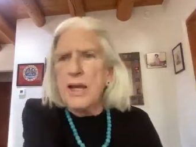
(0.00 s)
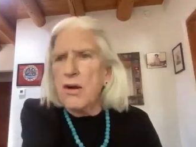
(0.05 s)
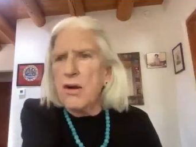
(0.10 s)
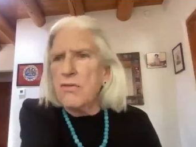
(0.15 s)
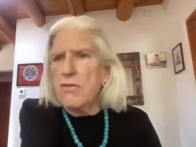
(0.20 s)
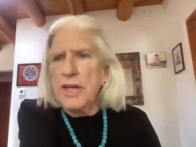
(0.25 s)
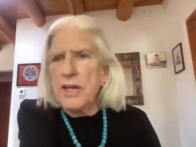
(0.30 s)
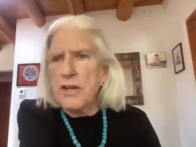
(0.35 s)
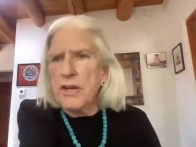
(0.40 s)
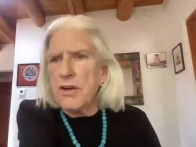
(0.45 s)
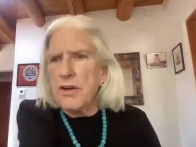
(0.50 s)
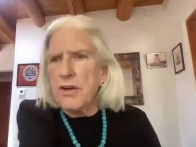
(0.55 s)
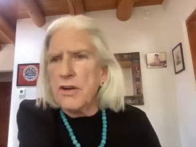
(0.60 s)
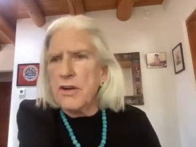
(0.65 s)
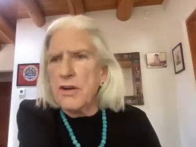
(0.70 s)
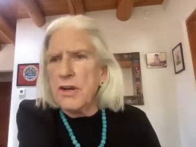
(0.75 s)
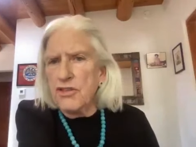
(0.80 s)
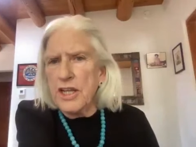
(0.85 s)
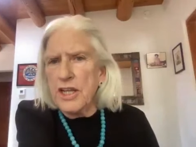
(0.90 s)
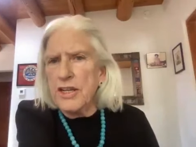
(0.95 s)
way over
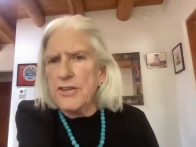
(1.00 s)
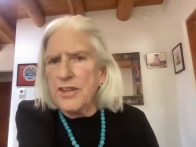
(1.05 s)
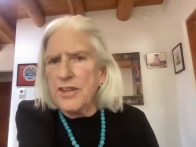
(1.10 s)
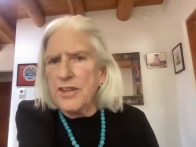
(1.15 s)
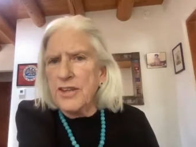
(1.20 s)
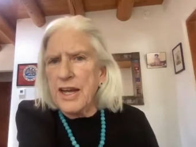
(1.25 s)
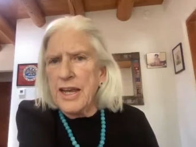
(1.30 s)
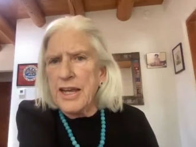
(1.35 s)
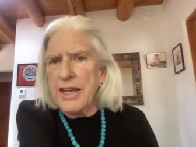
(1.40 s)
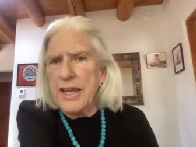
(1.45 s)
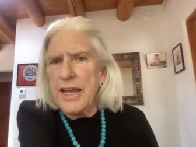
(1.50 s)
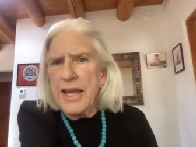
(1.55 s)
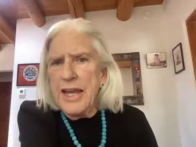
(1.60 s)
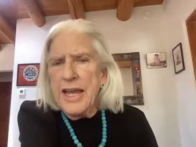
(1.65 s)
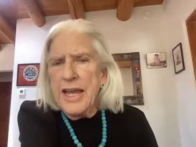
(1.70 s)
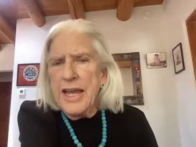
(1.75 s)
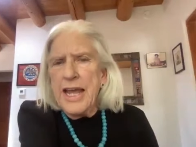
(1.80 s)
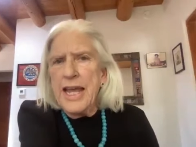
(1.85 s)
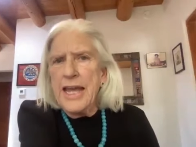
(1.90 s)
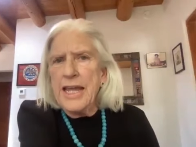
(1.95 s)
here on the
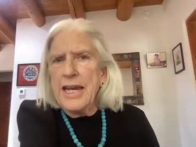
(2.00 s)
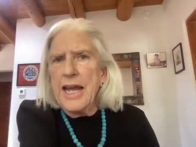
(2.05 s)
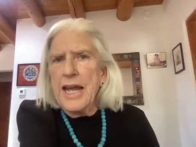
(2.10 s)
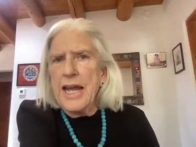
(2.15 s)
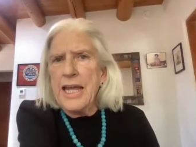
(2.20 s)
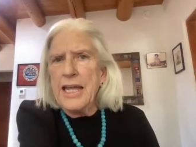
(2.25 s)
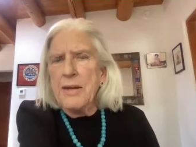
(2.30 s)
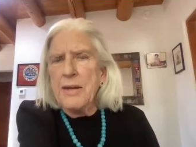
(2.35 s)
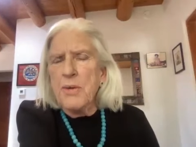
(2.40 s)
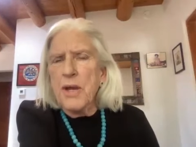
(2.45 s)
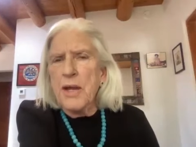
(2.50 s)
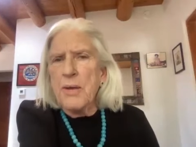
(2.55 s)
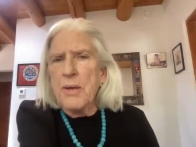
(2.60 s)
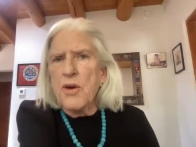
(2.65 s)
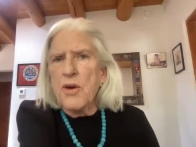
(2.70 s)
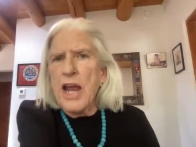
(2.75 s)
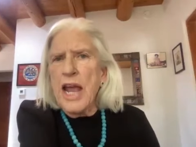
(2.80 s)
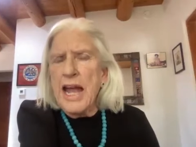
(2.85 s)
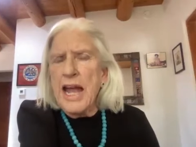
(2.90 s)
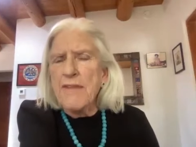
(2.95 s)
genocide,
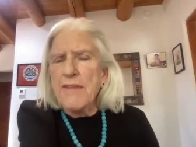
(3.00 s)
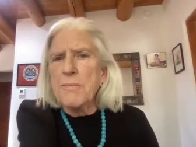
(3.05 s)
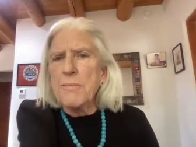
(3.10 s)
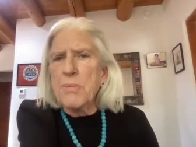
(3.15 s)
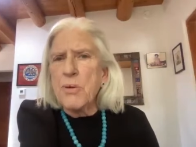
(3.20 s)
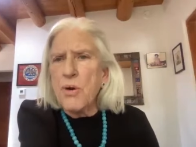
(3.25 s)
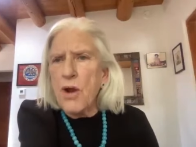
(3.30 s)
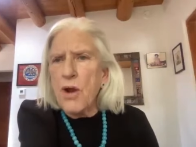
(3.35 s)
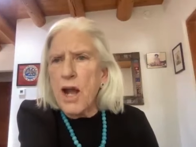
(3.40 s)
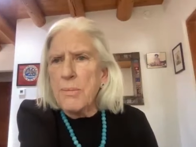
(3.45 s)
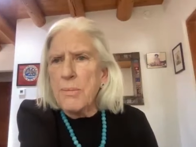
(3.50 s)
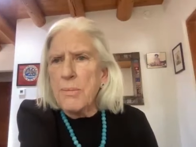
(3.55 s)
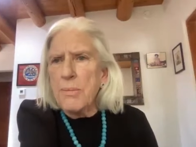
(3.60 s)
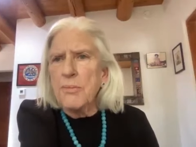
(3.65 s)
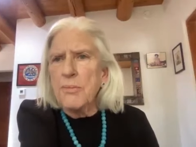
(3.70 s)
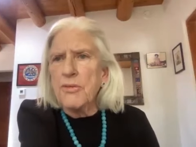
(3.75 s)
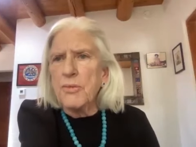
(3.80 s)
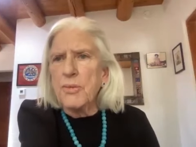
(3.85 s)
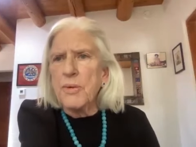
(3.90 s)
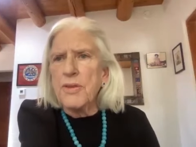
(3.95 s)
and we're having
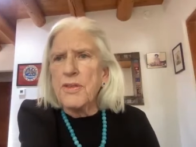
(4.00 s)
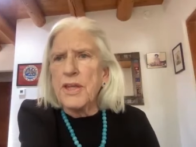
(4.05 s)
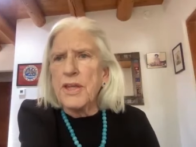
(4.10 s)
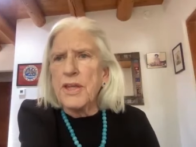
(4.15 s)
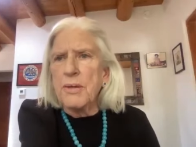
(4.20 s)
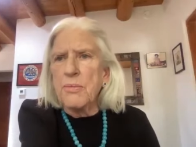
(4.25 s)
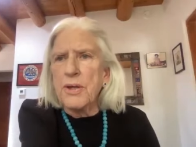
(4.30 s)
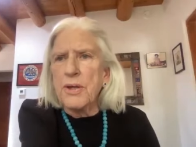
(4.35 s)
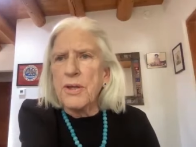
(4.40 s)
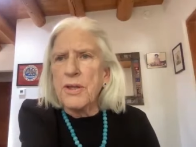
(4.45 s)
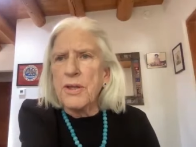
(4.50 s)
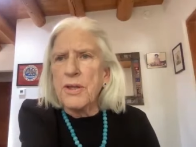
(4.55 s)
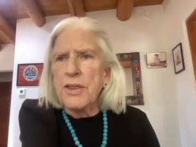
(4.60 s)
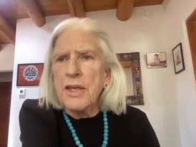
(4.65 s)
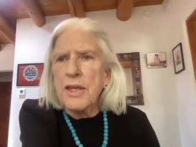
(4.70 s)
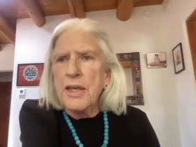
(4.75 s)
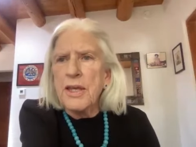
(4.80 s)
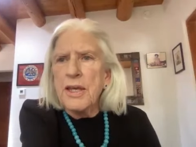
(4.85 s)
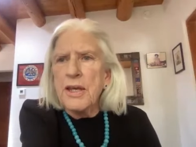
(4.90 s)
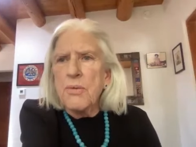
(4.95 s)
problems with
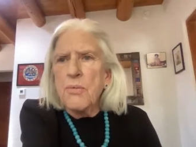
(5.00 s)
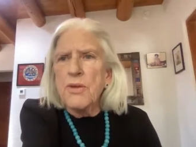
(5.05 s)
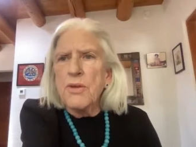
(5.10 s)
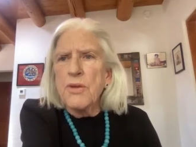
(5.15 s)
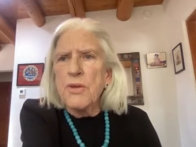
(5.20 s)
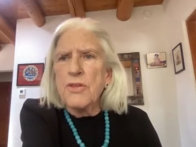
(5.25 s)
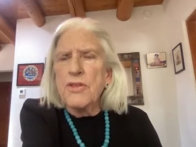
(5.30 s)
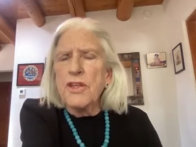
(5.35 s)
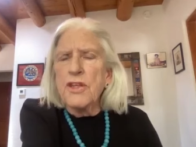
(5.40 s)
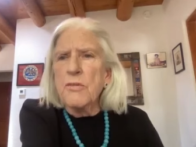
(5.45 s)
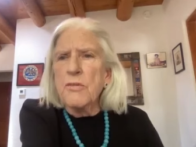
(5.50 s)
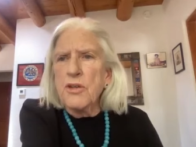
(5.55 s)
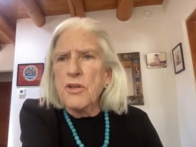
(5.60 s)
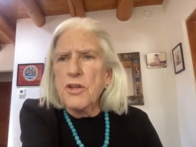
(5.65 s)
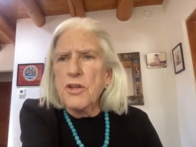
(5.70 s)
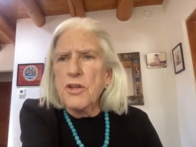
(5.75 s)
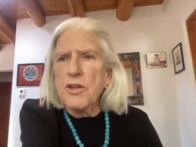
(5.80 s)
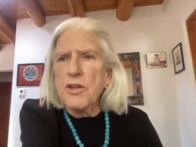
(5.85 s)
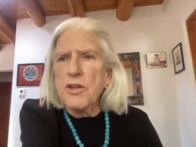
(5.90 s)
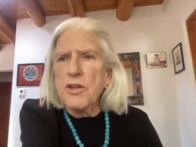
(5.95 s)
the
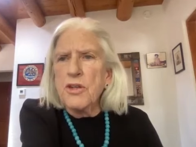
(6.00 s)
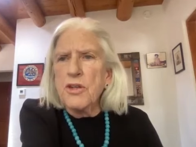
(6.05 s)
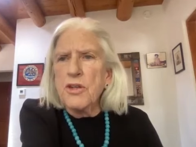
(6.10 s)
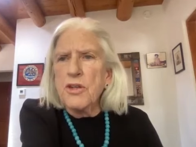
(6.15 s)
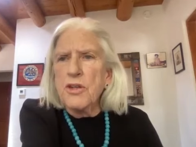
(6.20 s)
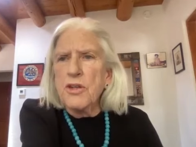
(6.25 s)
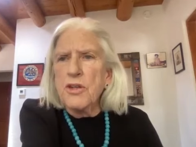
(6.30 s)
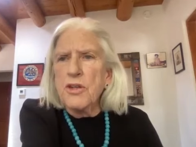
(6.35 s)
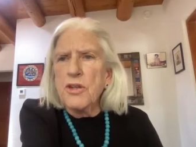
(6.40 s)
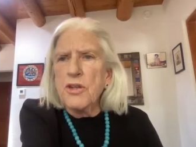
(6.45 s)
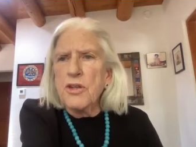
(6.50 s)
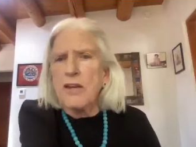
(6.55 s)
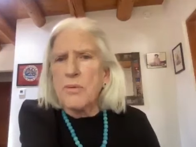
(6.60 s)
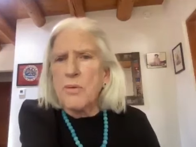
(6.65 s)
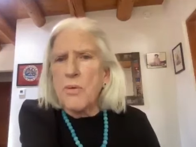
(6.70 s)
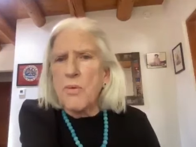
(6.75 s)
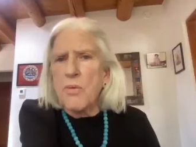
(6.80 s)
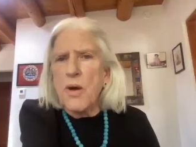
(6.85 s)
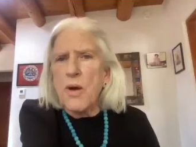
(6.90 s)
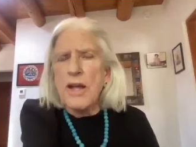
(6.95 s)

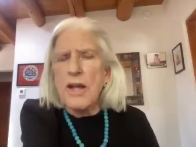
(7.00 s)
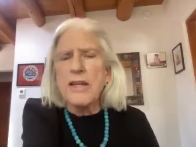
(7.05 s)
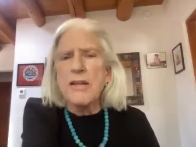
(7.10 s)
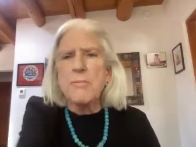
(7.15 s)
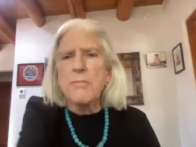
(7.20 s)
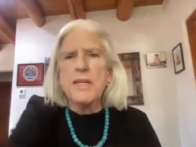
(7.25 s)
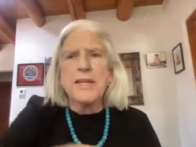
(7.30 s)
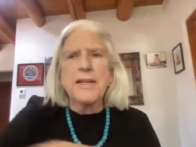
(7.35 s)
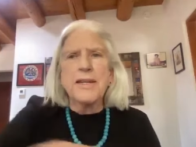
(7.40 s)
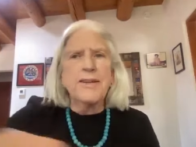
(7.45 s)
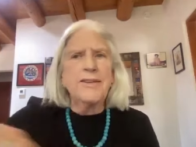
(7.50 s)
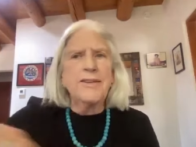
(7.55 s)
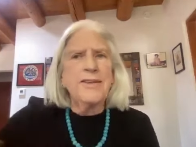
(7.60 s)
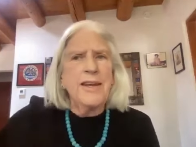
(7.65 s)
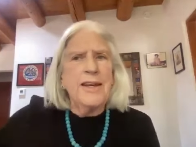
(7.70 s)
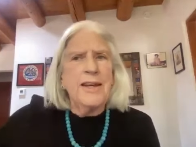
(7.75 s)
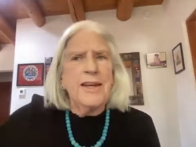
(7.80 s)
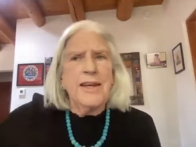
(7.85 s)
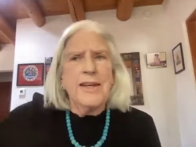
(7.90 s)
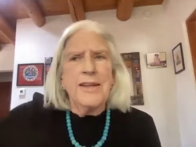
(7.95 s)
communication sometimes with
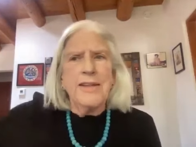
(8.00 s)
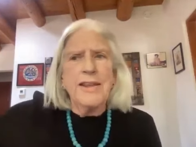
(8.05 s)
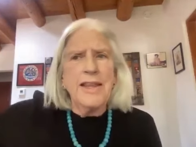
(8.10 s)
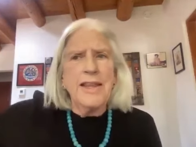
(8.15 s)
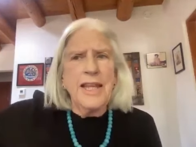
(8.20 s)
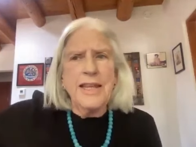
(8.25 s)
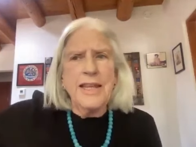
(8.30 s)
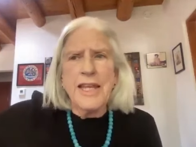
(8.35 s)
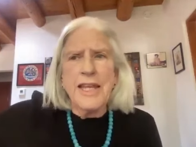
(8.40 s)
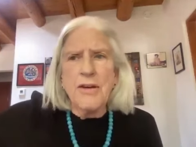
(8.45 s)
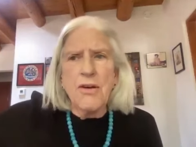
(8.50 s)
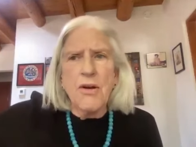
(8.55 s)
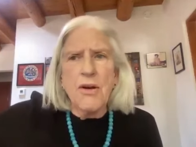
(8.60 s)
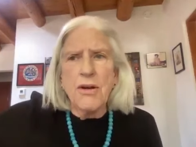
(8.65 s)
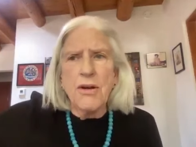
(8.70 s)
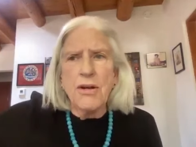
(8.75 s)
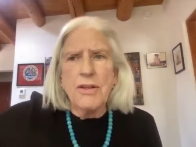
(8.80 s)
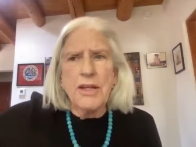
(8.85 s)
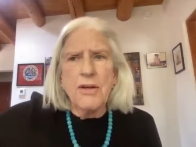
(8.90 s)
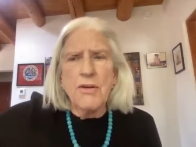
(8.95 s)
Rwanda, because
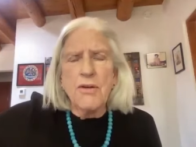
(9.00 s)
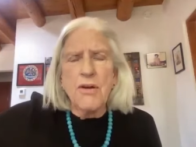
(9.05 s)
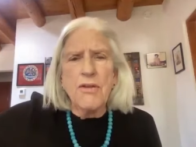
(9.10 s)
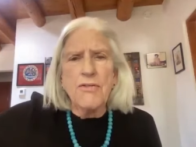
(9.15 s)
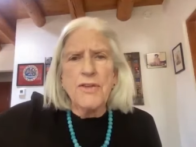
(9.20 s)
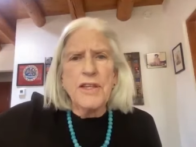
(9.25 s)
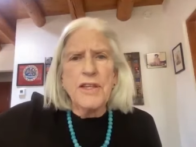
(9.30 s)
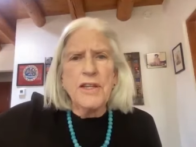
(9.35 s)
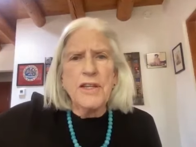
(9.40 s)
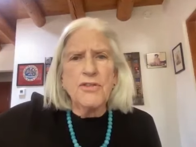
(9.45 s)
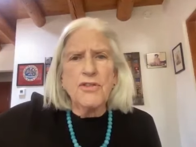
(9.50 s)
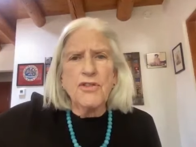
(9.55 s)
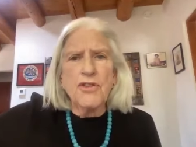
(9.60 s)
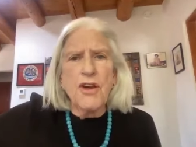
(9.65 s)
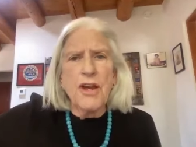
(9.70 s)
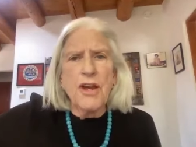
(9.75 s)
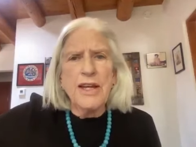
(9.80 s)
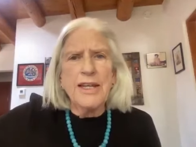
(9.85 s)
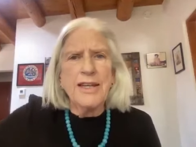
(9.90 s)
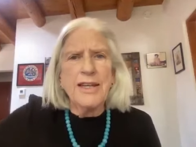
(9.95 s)
they're
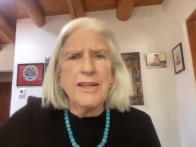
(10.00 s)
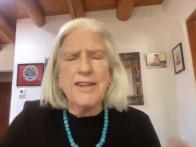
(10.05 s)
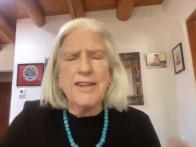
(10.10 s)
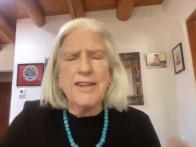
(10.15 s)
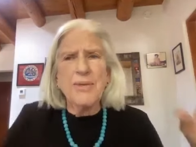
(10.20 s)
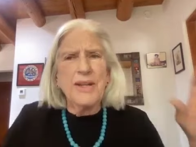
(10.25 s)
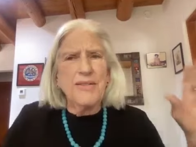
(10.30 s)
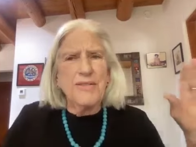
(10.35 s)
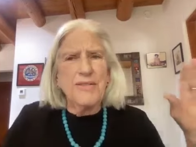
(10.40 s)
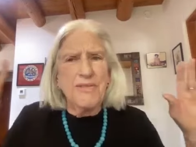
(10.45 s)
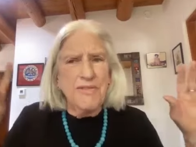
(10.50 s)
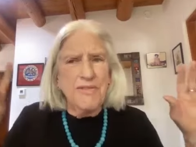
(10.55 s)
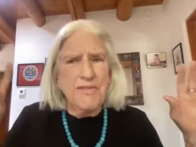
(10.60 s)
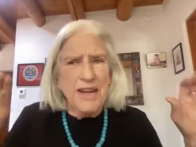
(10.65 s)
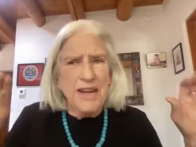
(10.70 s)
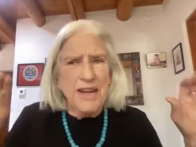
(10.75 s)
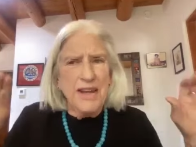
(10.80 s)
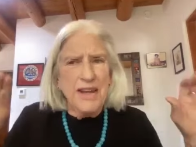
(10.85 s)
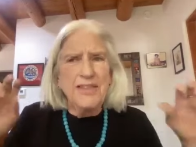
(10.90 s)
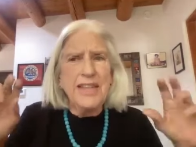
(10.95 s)
over there trying
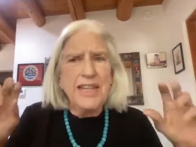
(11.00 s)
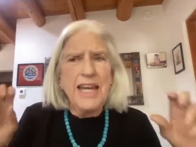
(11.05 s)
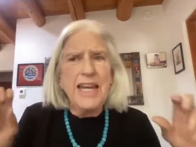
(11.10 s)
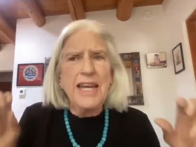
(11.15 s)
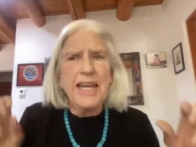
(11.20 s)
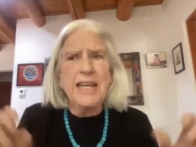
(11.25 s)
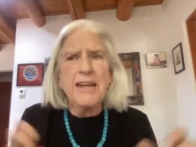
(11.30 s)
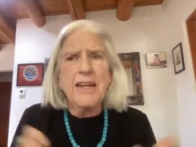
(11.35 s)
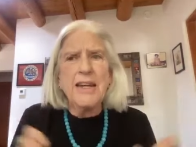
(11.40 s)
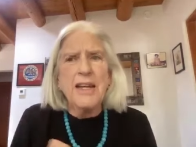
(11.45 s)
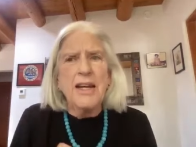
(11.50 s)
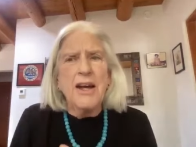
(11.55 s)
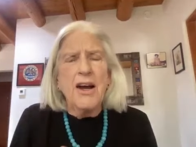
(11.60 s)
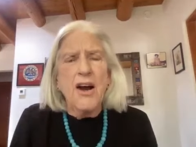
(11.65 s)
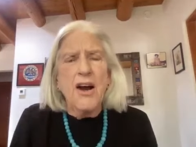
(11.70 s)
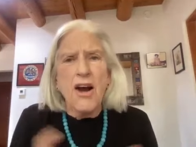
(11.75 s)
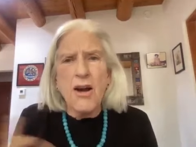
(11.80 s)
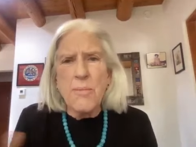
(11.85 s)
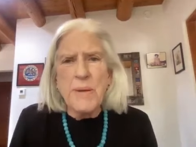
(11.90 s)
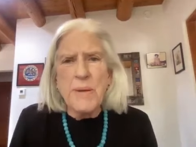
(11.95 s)
to
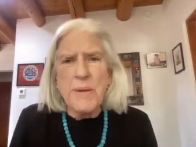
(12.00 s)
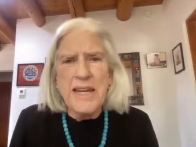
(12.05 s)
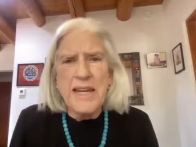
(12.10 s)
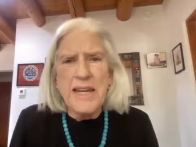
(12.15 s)
investigate